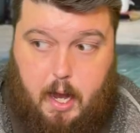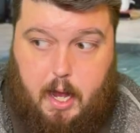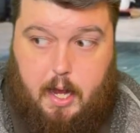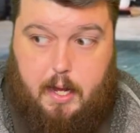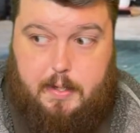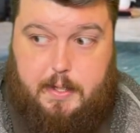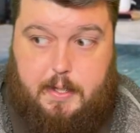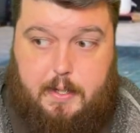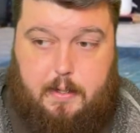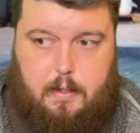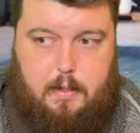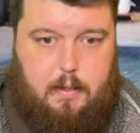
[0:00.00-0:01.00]

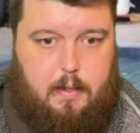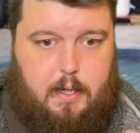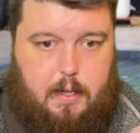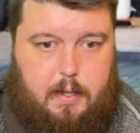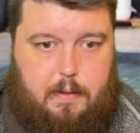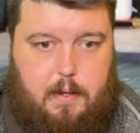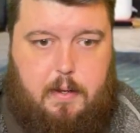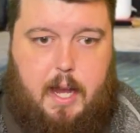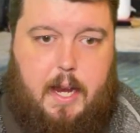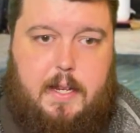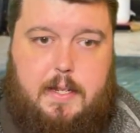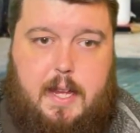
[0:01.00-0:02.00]
And the new
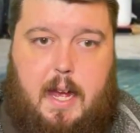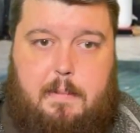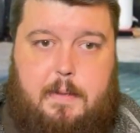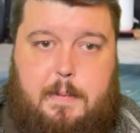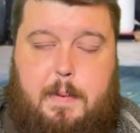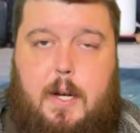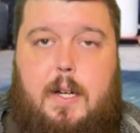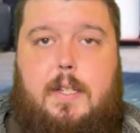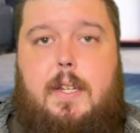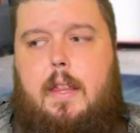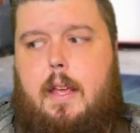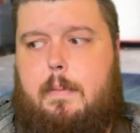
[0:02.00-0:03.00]
Cadian stamps
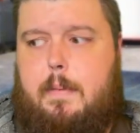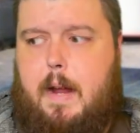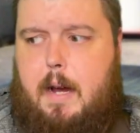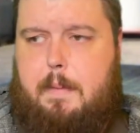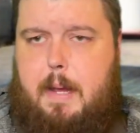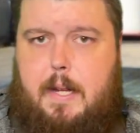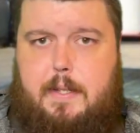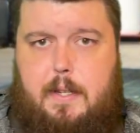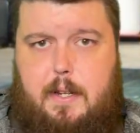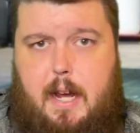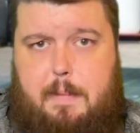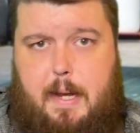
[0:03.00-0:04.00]
box, you'll now be able
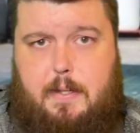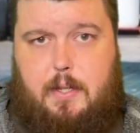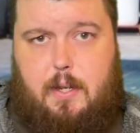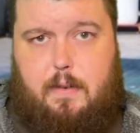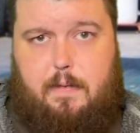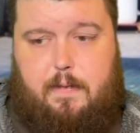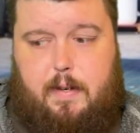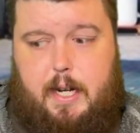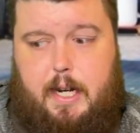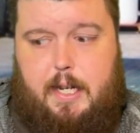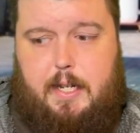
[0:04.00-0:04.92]
to sort of really